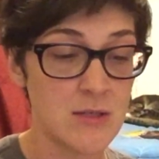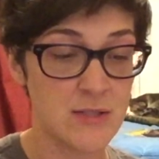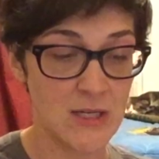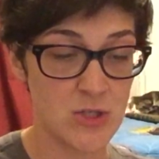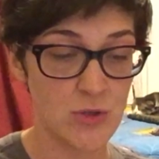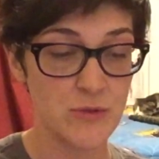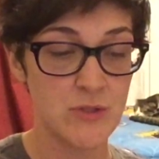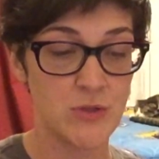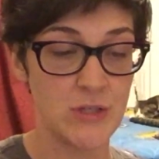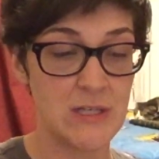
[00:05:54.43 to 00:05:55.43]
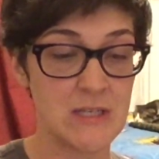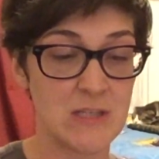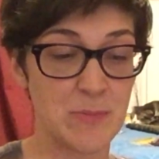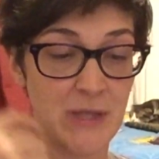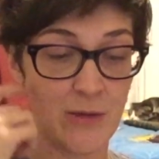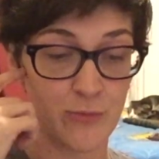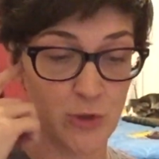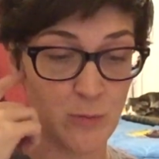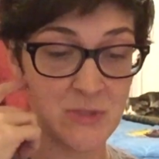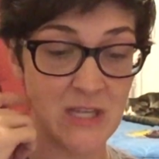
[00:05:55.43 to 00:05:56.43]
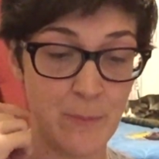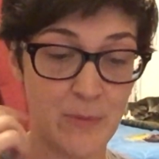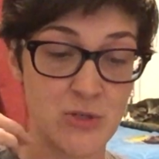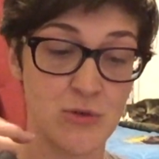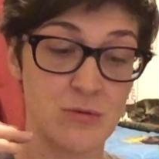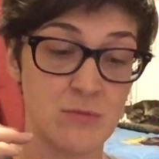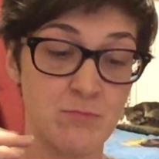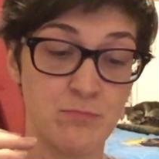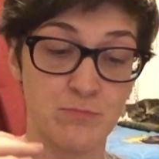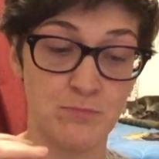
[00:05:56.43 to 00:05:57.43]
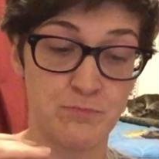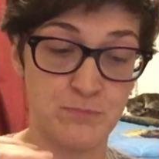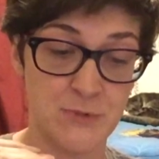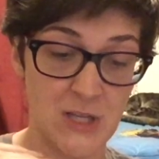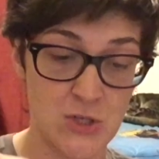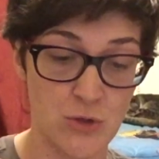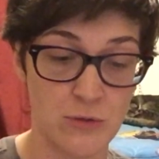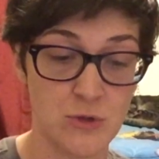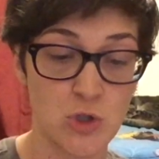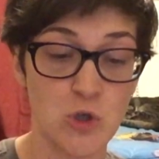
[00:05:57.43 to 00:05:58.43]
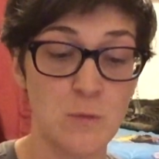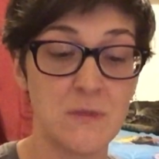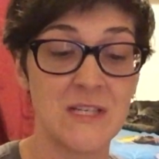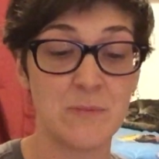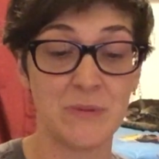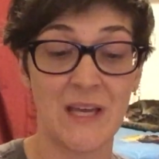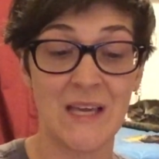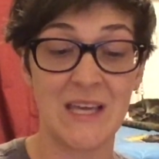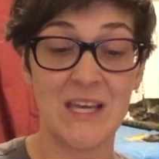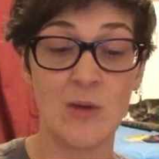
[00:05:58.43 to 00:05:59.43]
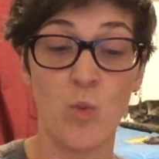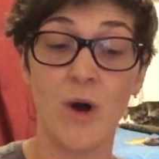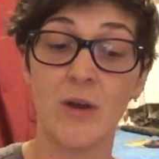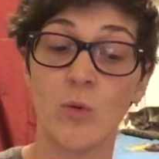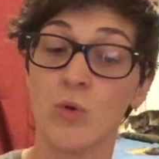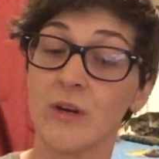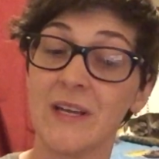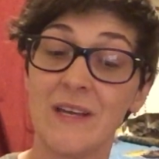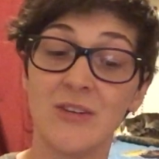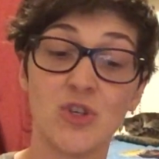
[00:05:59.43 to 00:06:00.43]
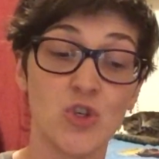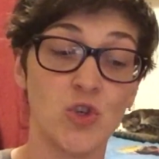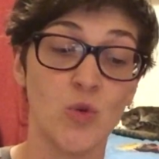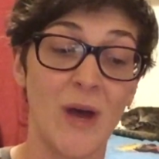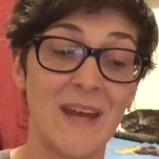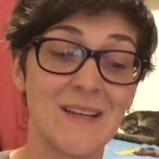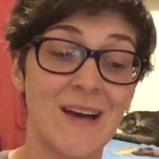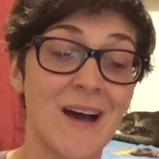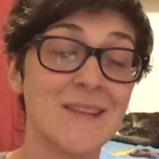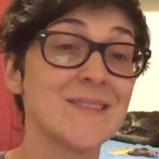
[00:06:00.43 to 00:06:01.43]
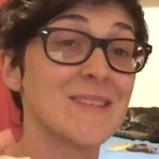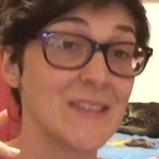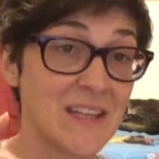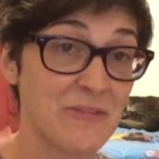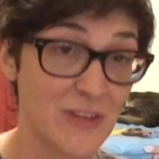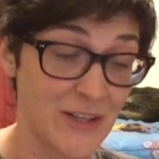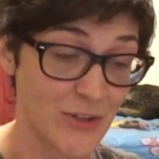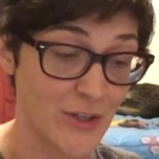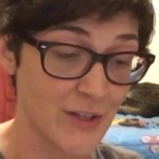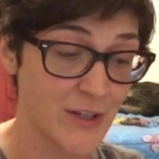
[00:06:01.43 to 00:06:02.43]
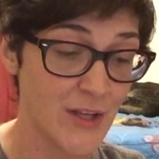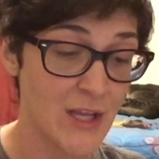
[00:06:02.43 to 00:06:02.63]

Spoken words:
Digital screen display room temperature, digital tube display E1 or E2 and constantly flicker.